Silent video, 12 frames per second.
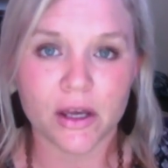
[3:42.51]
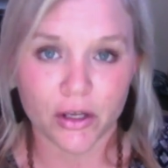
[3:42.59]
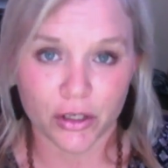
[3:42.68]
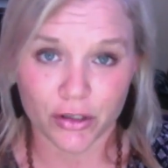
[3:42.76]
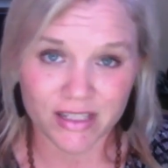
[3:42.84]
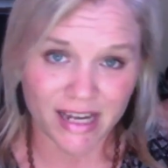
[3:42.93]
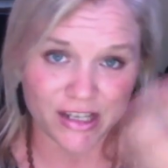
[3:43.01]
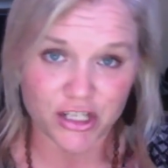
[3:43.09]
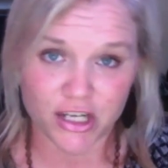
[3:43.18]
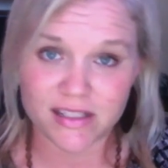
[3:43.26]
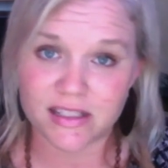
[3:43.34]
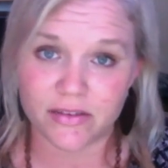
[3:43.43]
Your
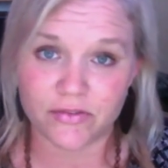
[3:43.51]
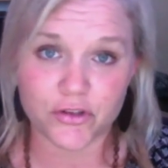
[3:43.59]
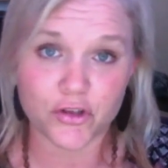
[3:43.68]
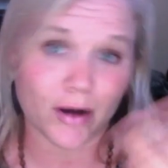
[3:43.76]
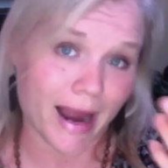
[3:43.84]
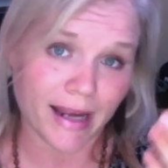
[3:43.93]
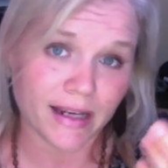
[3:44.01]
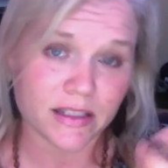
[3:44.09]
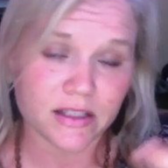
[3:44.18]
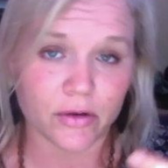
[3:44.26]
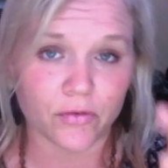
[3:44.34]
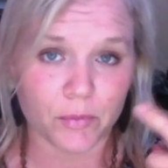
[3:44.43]
digestive tract,
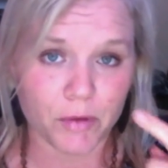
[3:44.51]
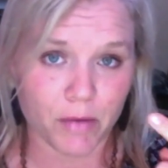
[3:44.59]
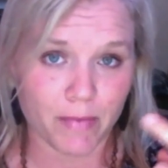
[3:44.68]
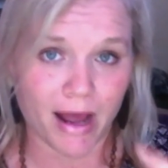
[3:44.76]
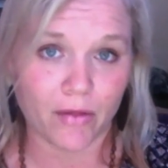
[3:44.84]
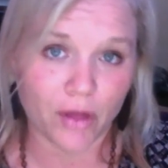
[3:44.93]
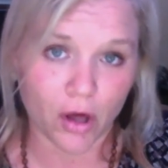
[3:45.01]
so from your mouth